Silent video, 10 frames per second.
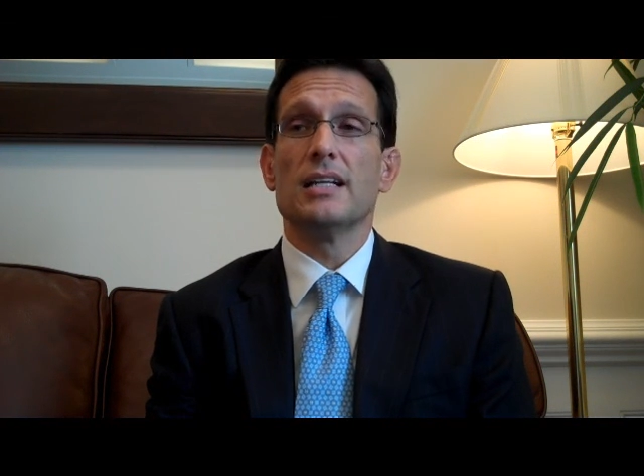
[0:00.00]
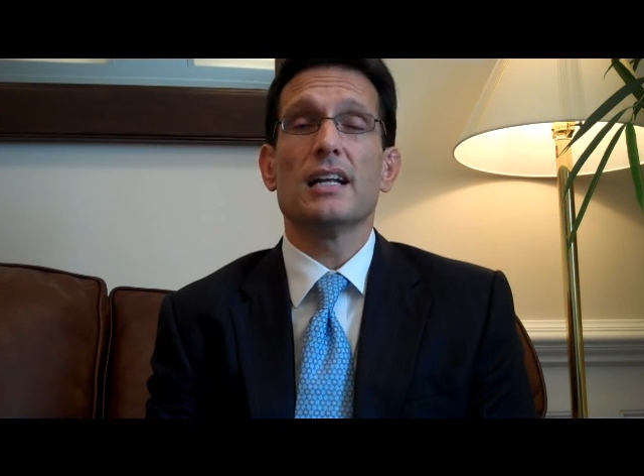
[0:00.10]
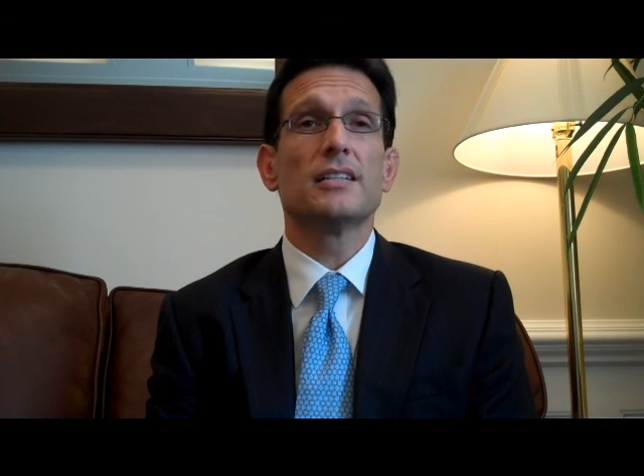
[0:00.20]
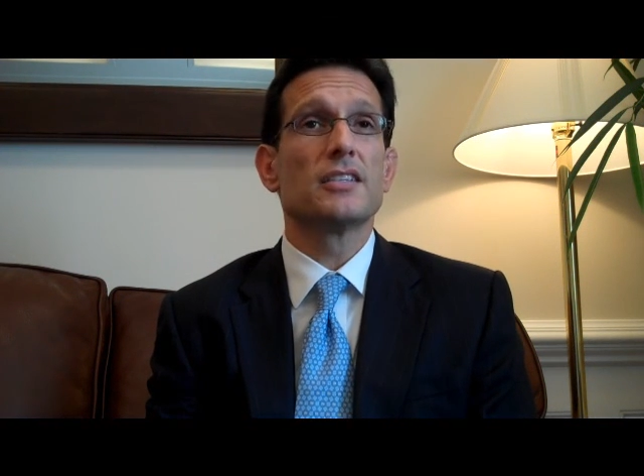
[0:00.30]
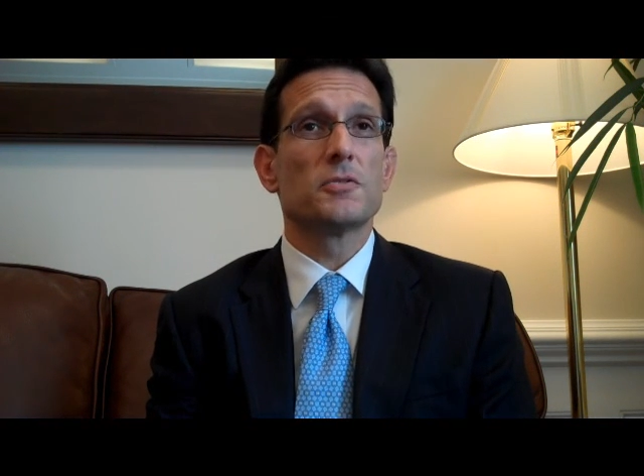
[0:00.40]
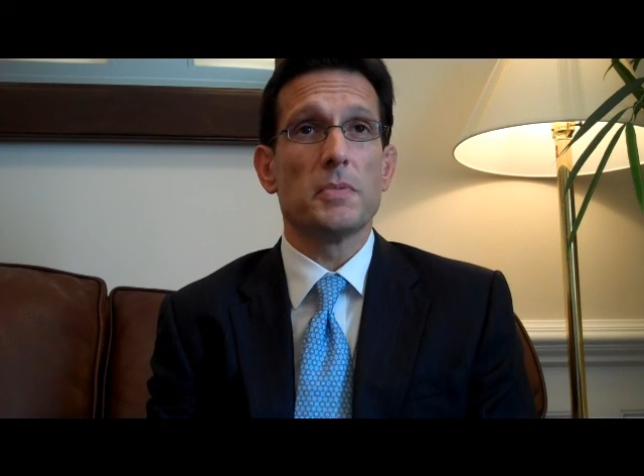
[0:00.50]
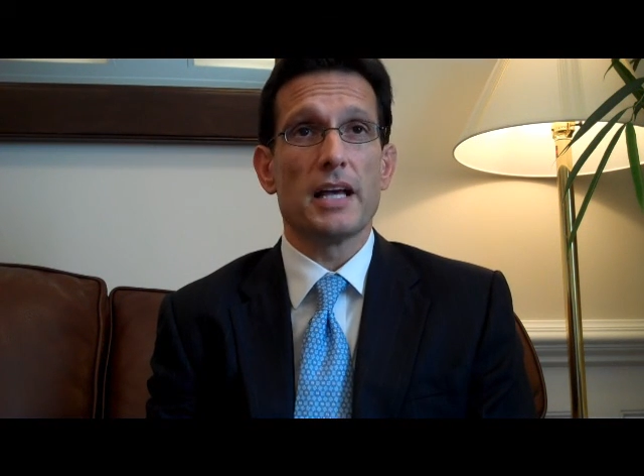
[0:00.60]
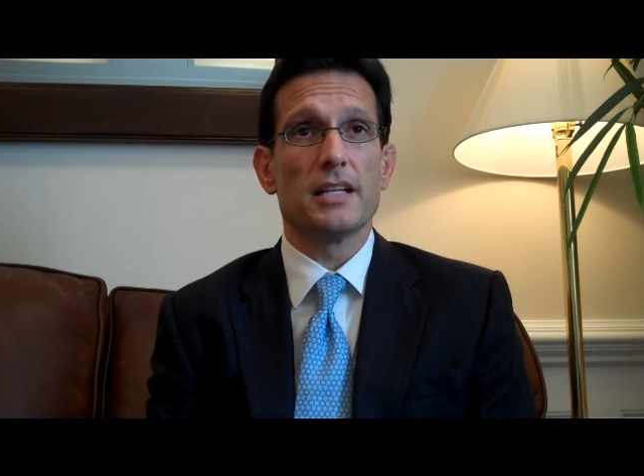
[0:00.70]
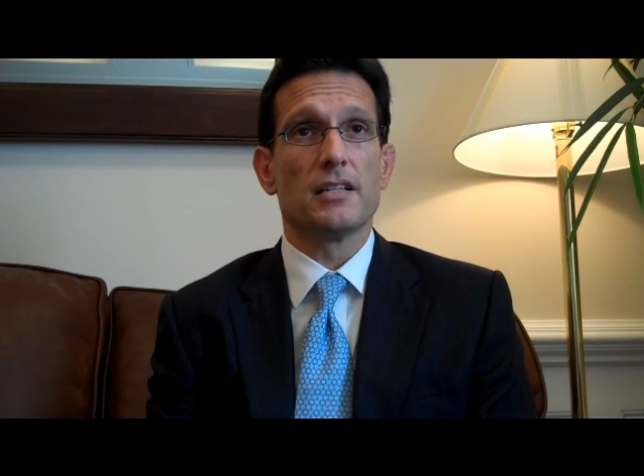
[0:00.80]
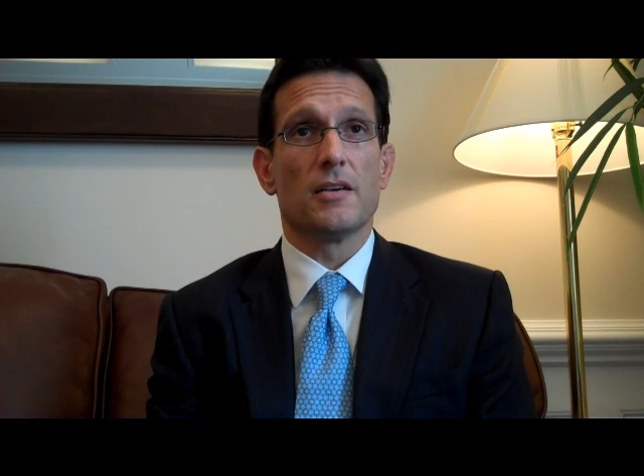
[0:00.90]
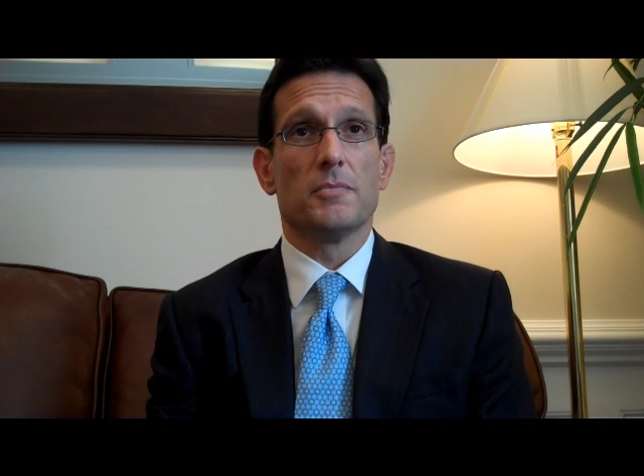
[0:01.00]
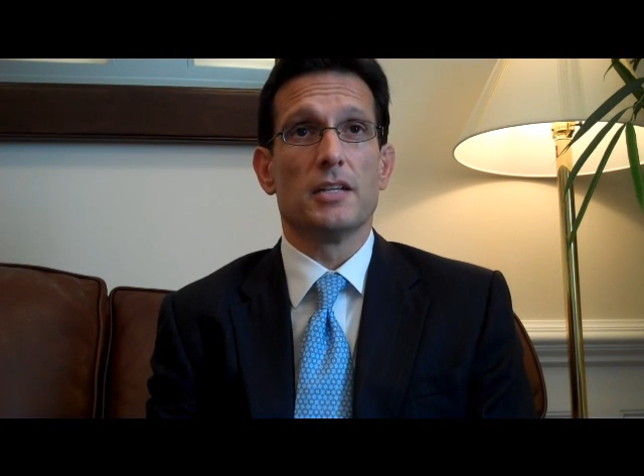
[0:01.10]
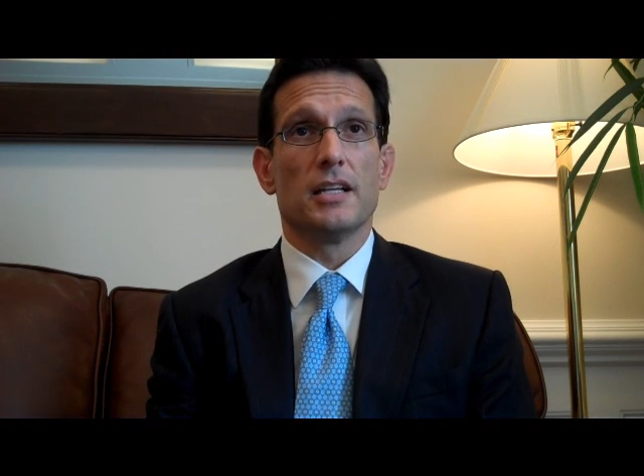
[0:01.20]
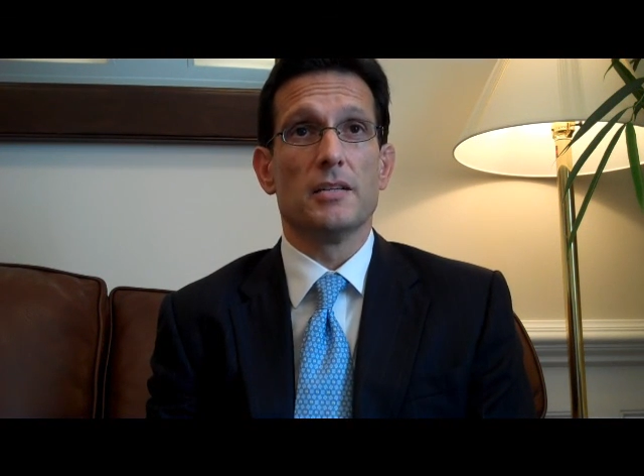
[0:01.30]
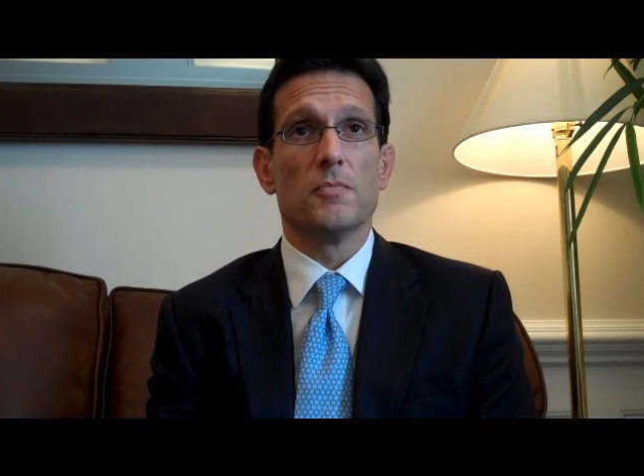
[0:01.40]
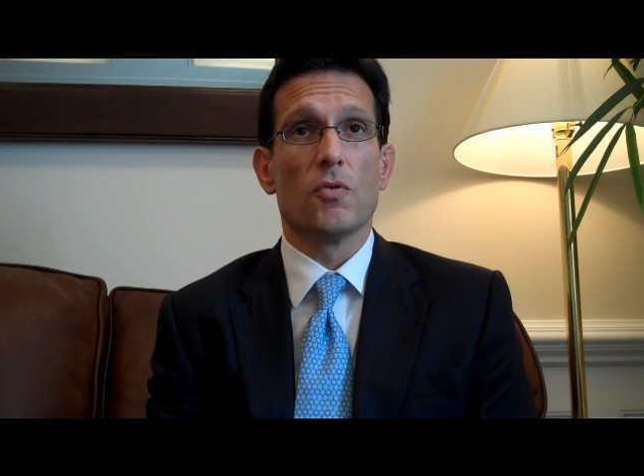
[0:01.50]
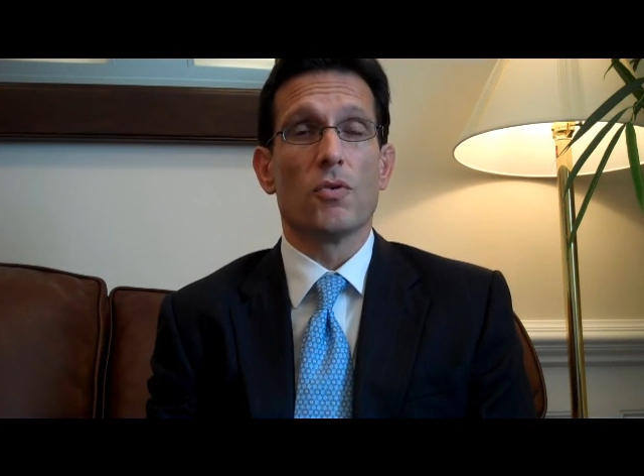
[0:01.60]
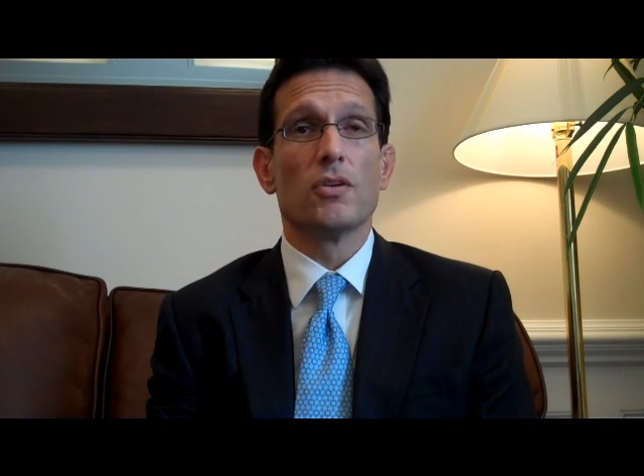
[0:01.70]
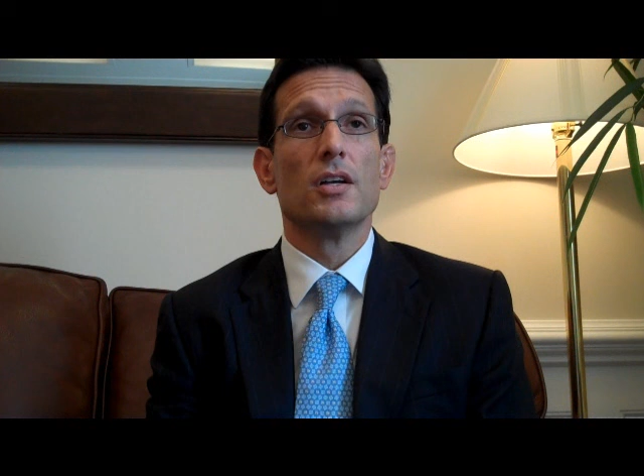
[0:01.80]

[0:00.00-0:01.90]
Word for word: not to expand government anymore